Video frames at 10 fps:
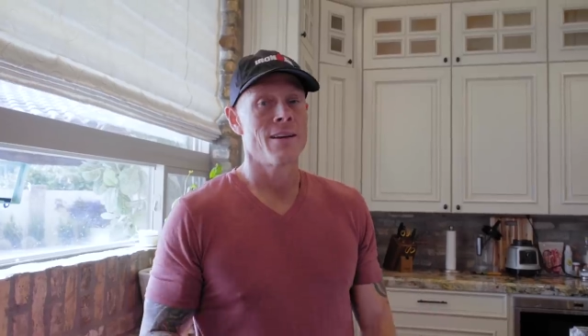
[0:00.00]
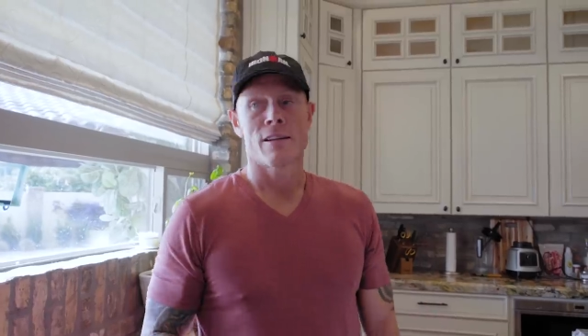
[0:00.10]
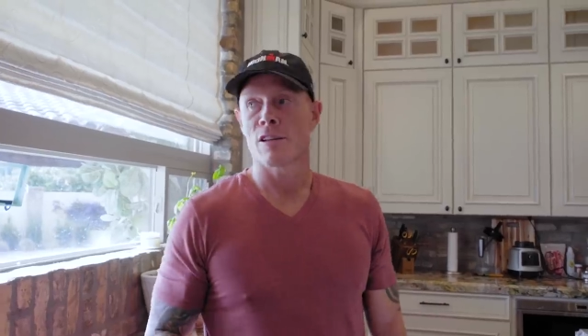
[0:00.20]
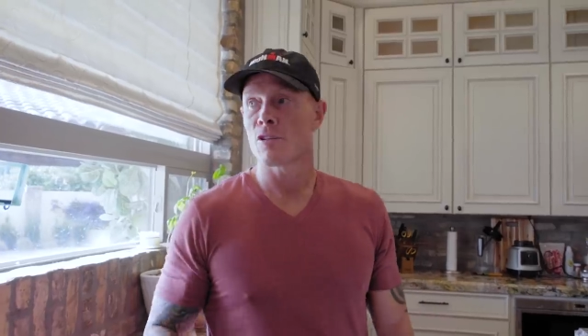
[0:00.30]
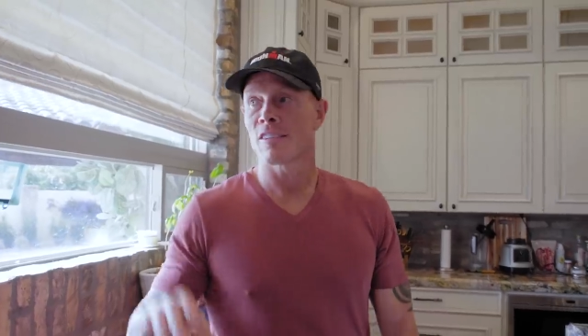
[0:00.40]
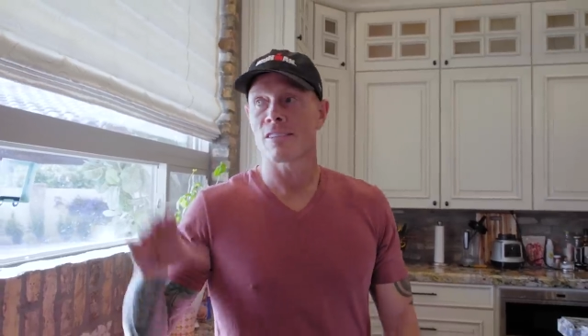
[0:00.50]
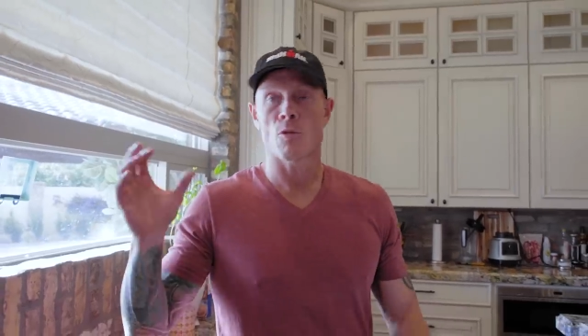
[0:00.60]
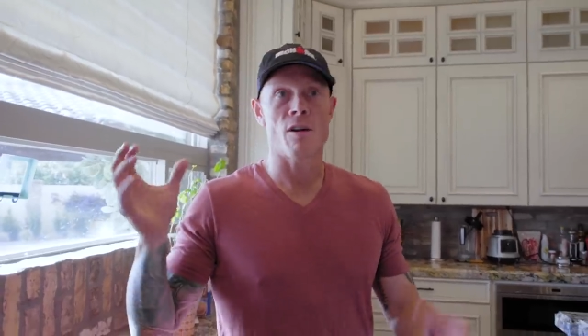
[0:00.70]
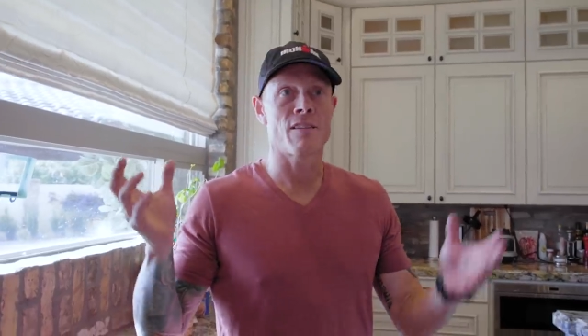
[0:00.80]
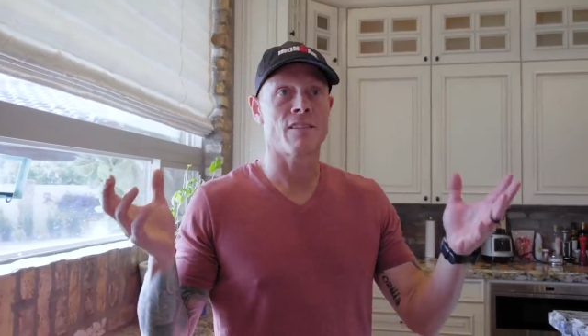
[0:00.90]
like you see some
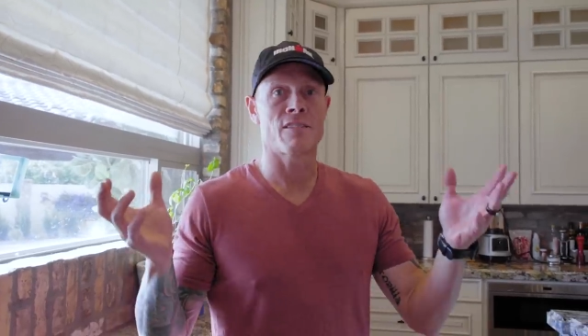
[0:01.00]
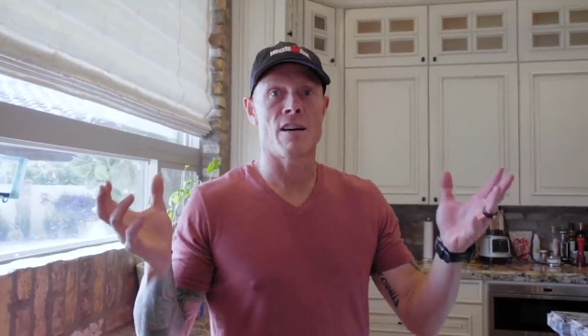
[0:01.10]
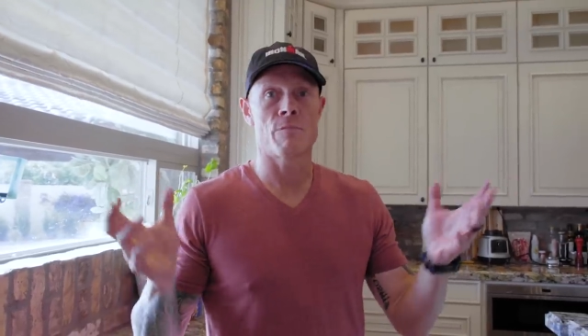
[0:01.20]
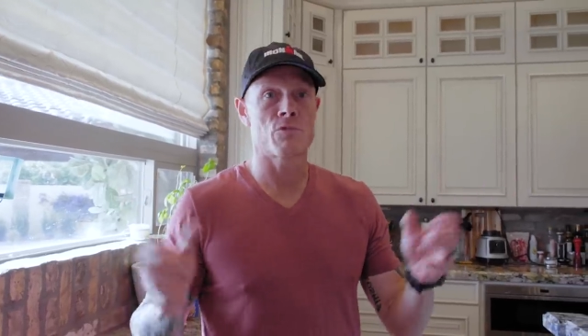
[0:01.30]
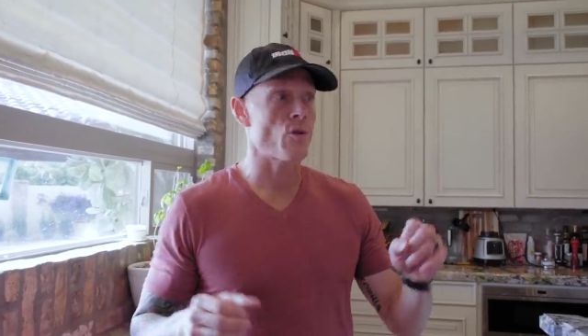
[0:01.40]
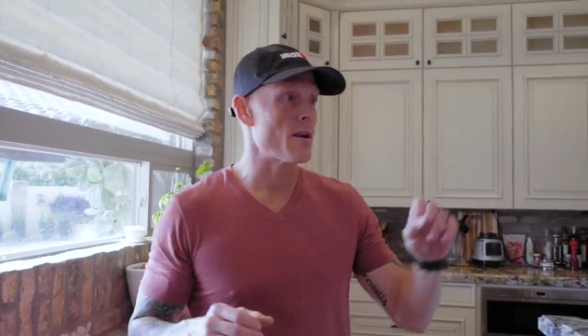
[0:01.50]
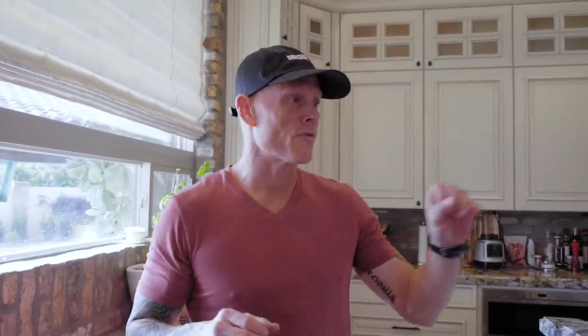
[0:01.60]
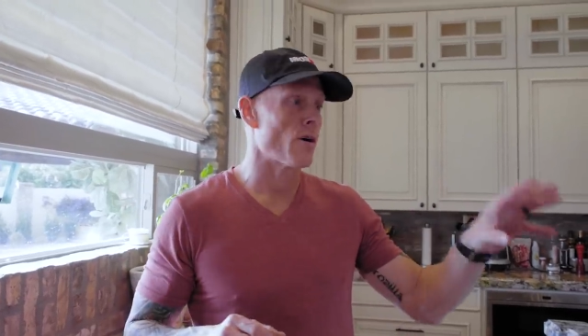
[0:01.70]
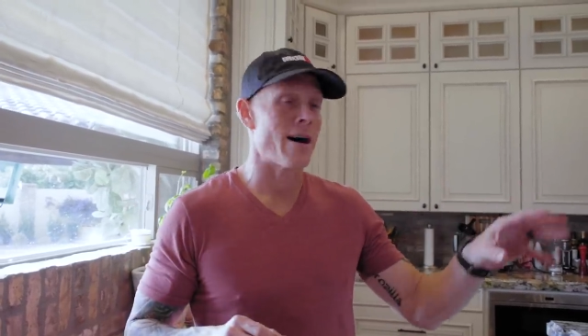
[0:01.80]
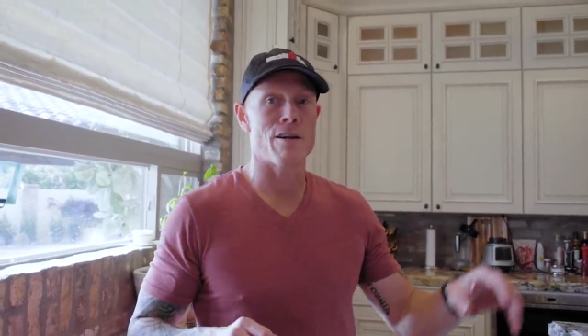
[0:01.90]
crazy stuff, training
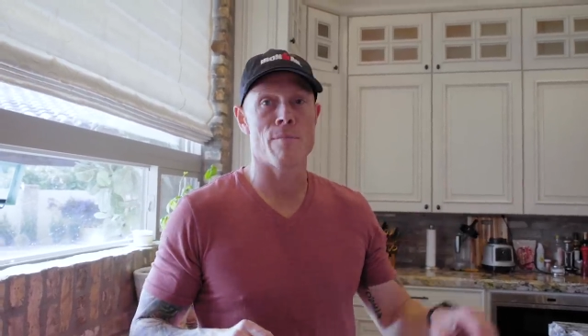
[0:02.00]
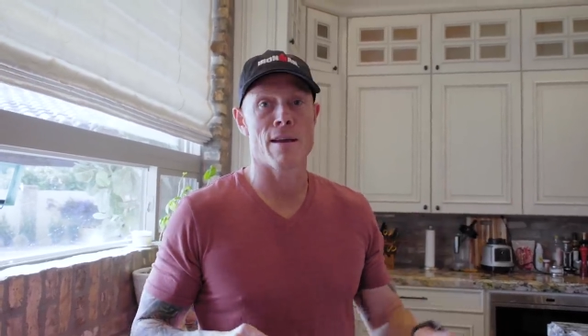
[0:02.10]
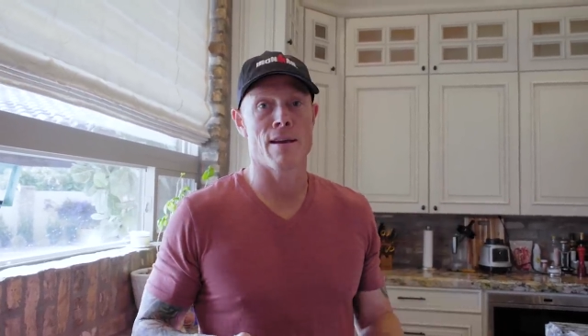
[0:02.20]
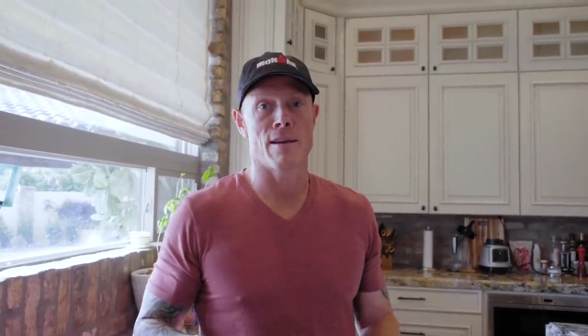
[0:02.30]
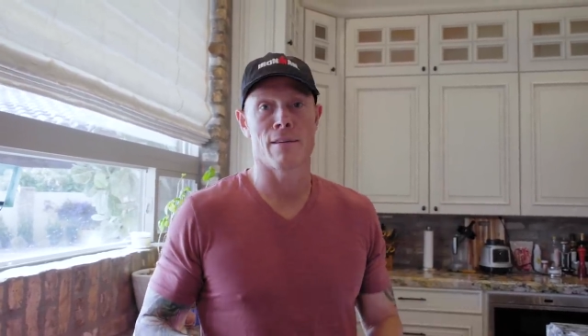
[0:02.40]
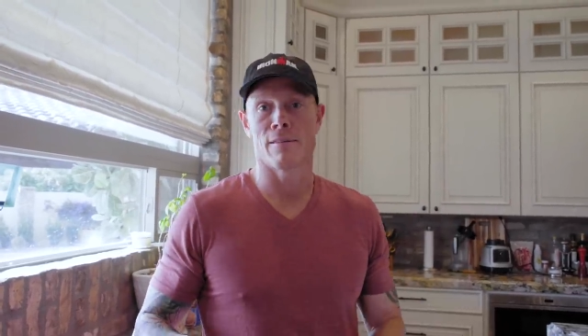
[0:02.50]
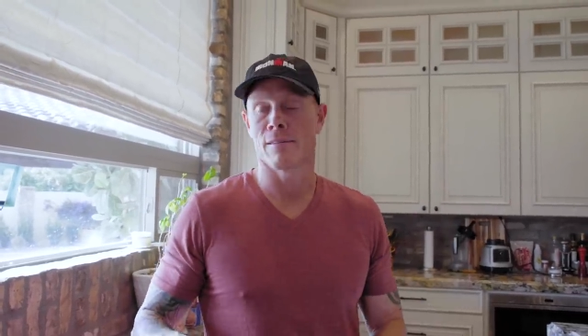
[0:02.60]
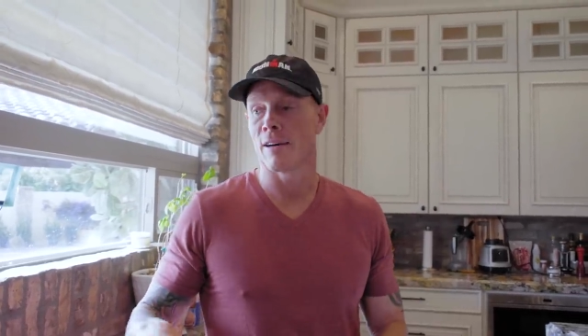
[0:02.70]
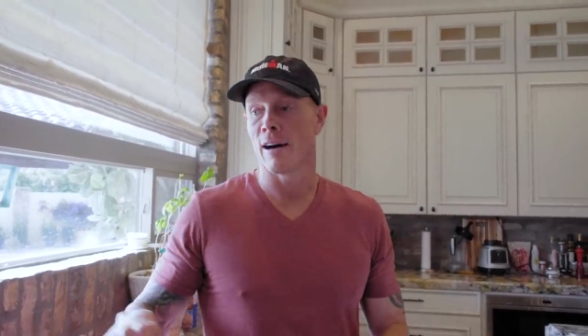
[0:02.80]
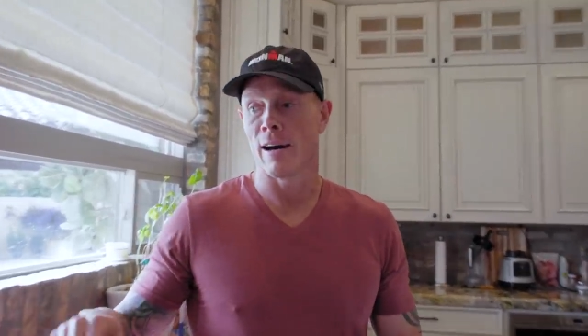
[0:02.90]
for Ironman
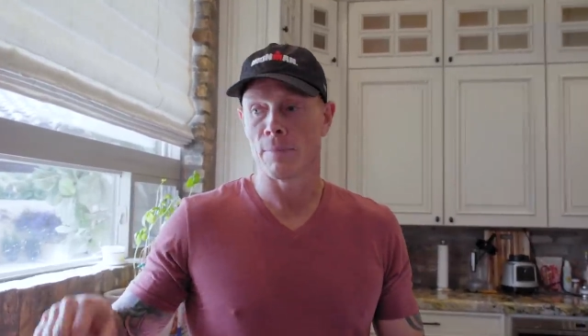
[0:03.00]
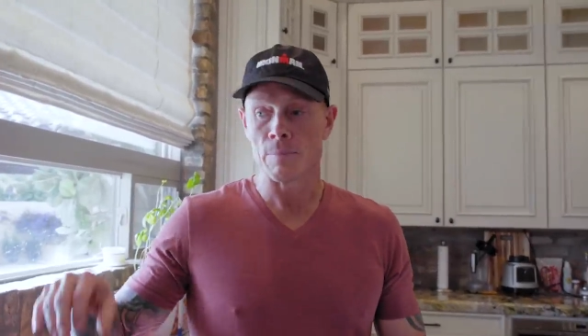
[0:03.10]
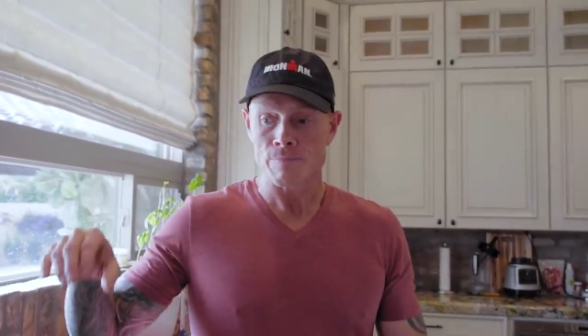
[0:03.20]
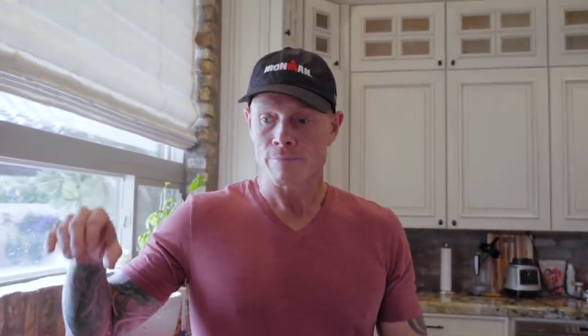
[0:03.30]
and, uh,